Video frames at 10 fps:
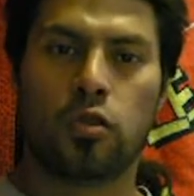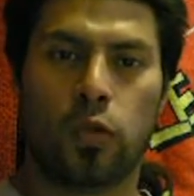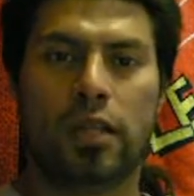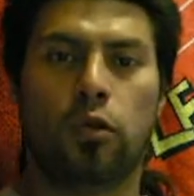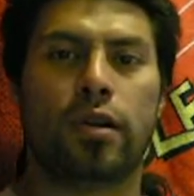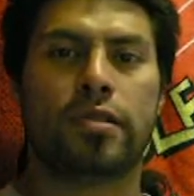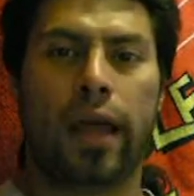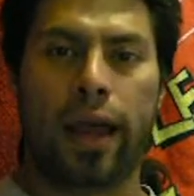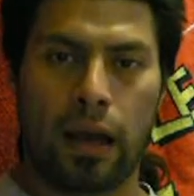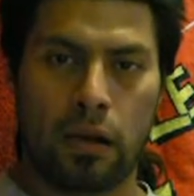Three Doors
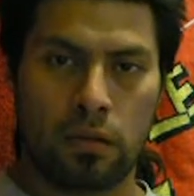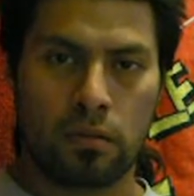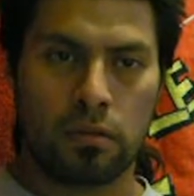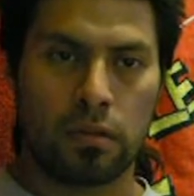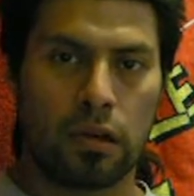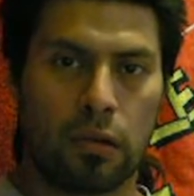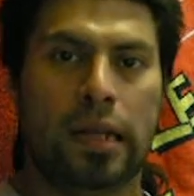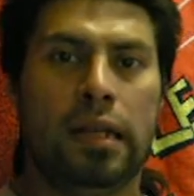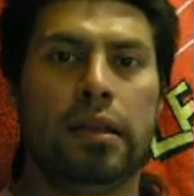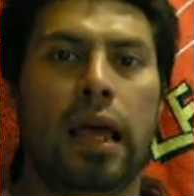Down,
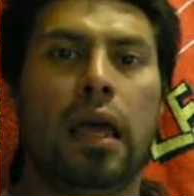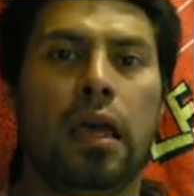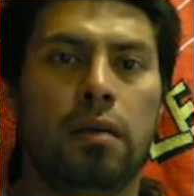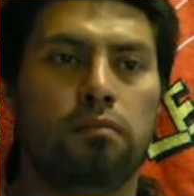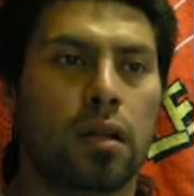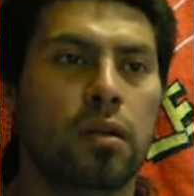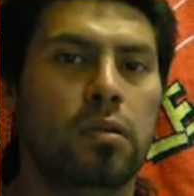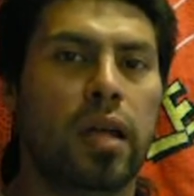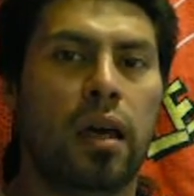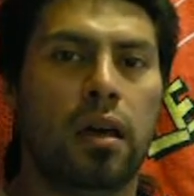Green Day,
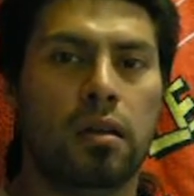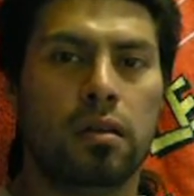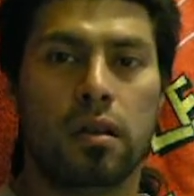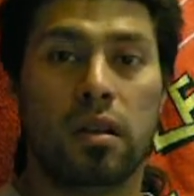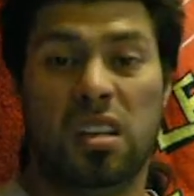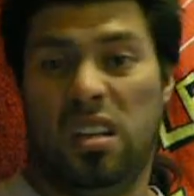Blue Day,